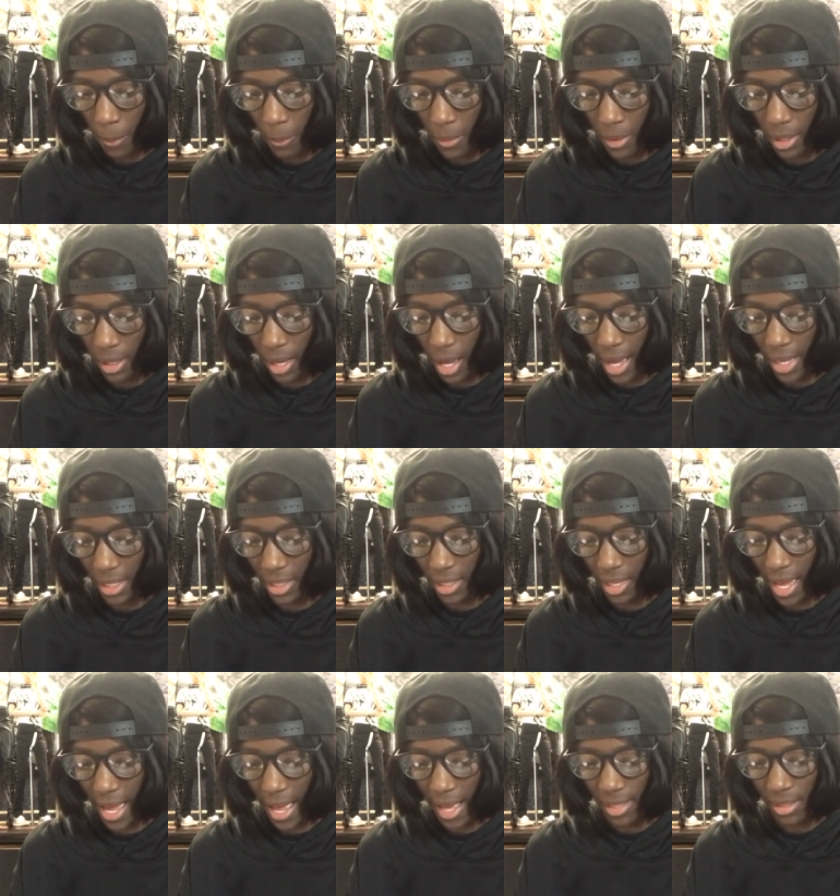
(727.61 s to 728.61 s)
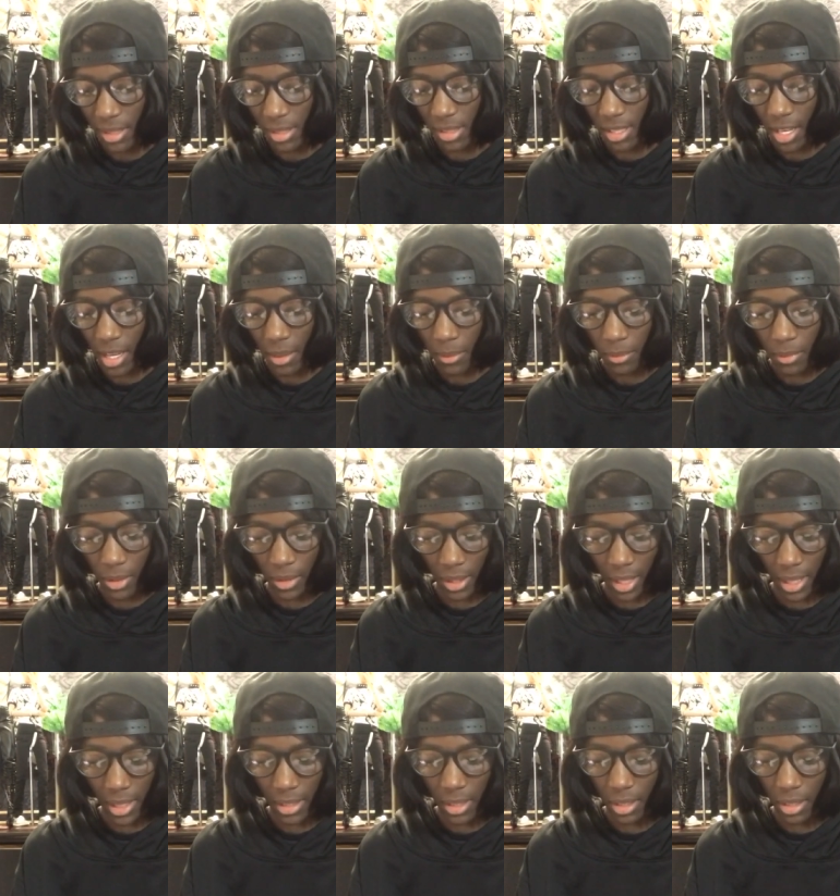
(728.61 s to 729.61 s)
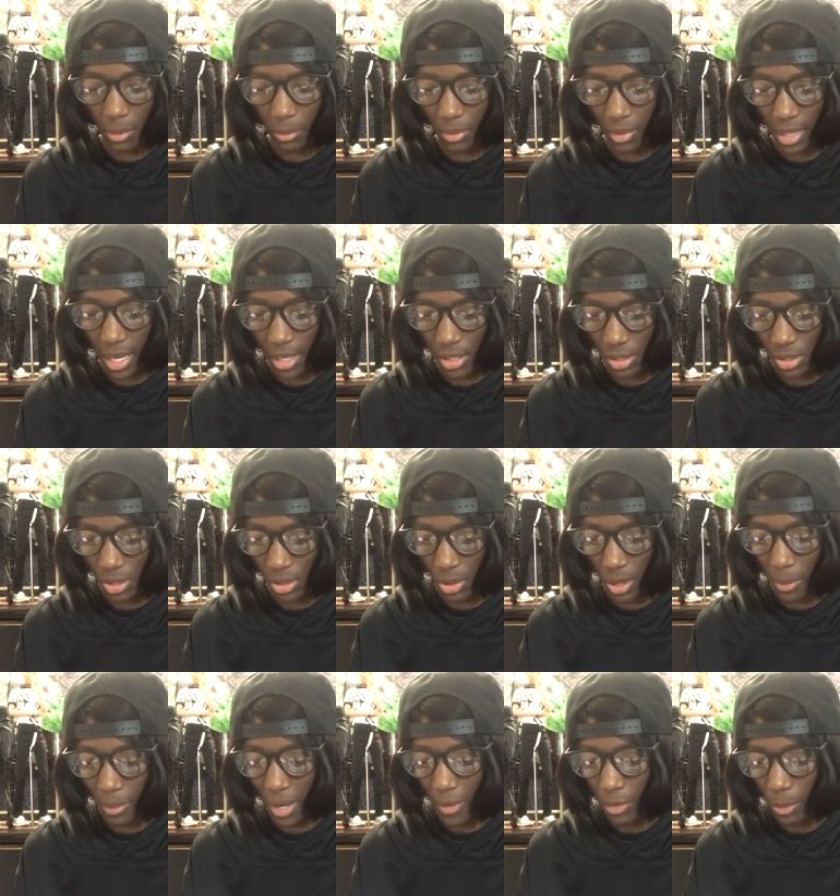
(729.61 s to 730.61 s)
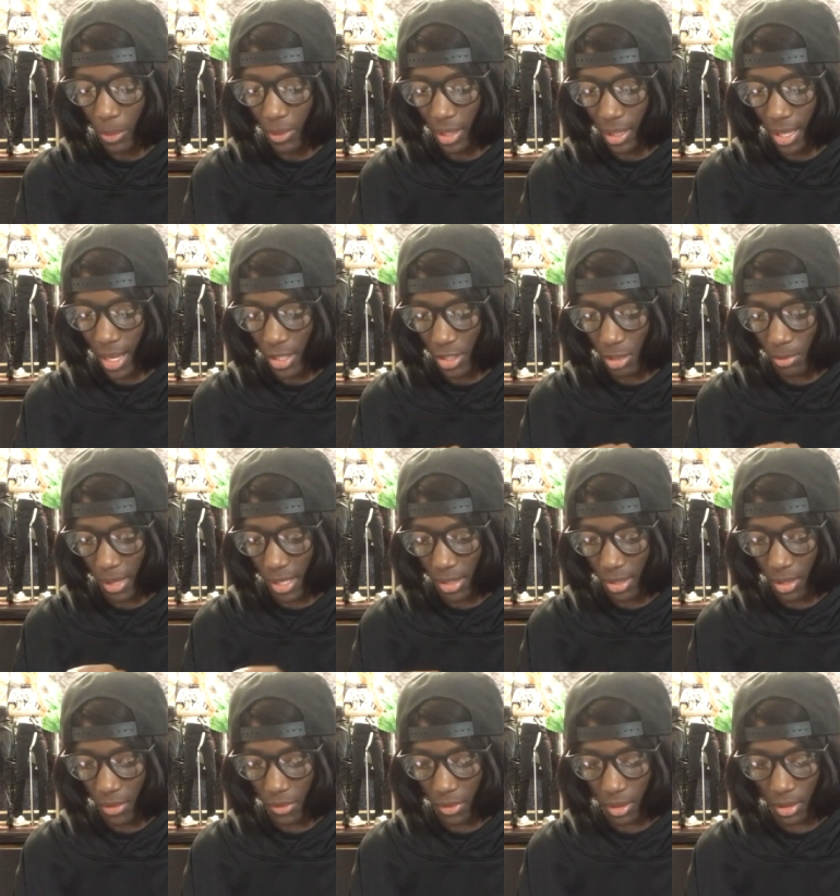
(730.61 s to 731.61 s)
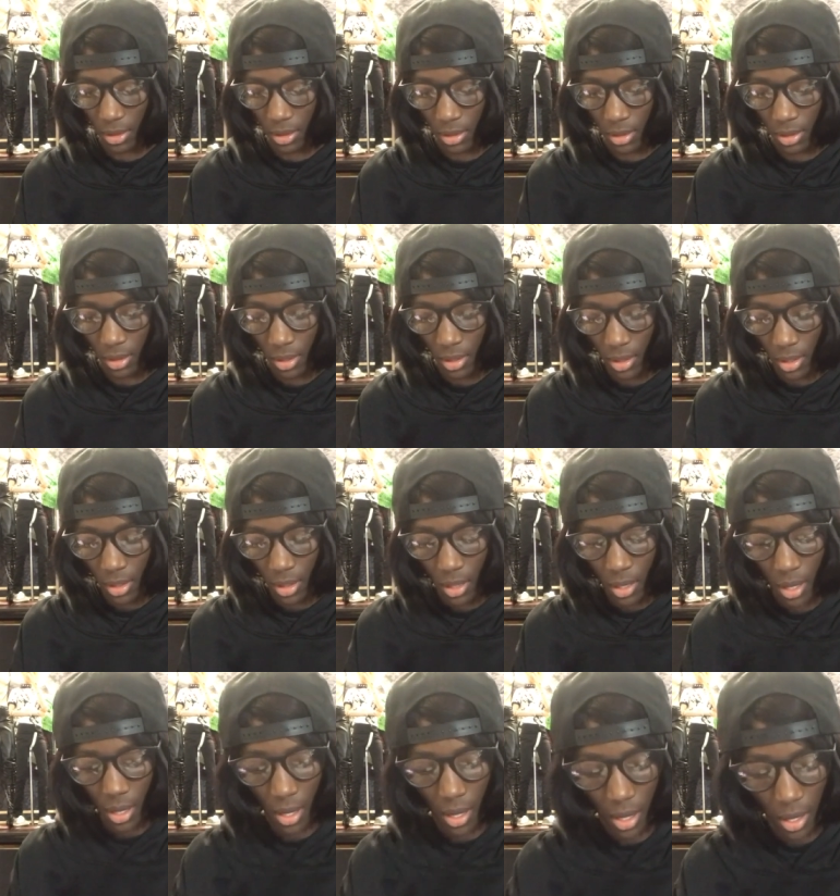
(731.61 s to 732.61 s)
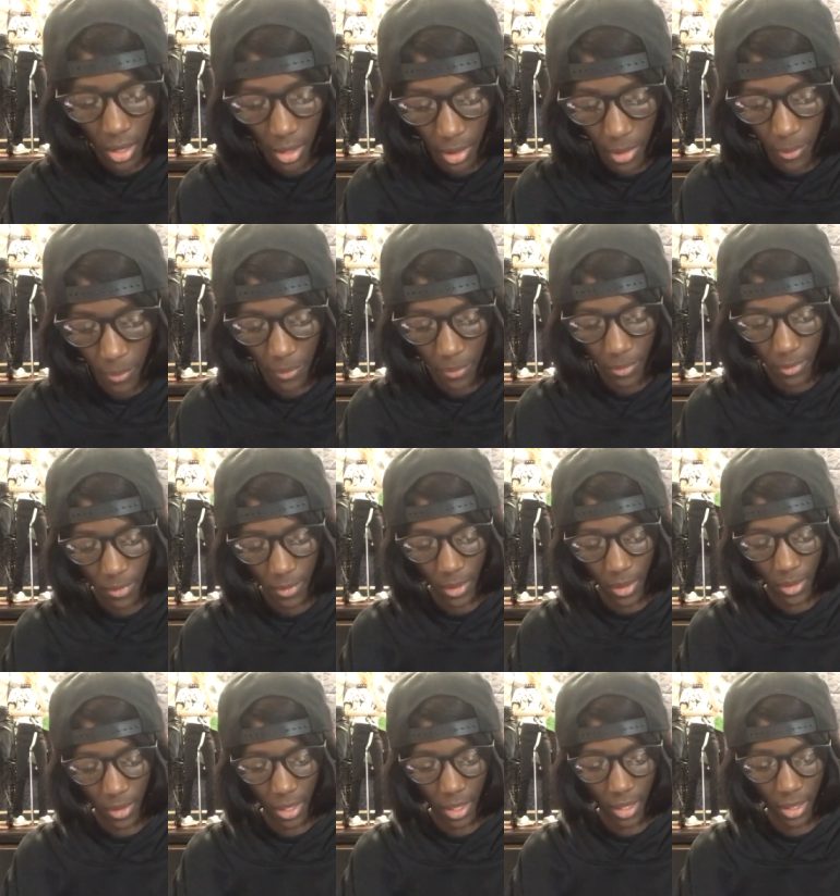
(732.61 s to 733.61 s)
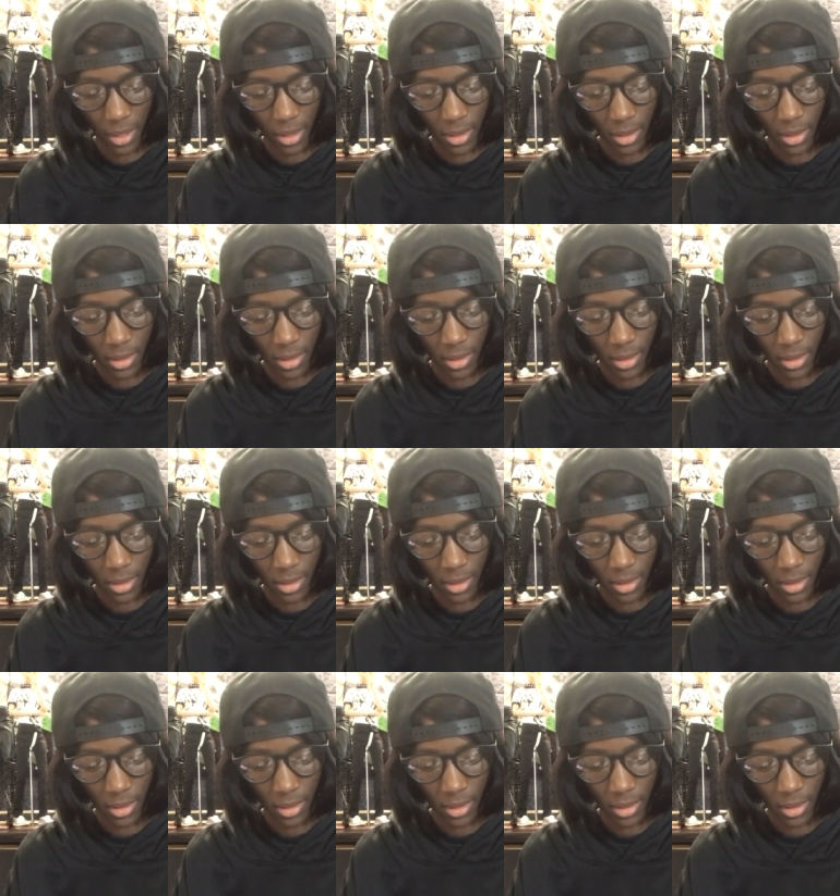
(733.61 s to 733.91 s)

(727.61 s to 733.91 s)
but I didn't ask this time okay he didn't put lashes so I'm gonna have to put the lashes myself then um okay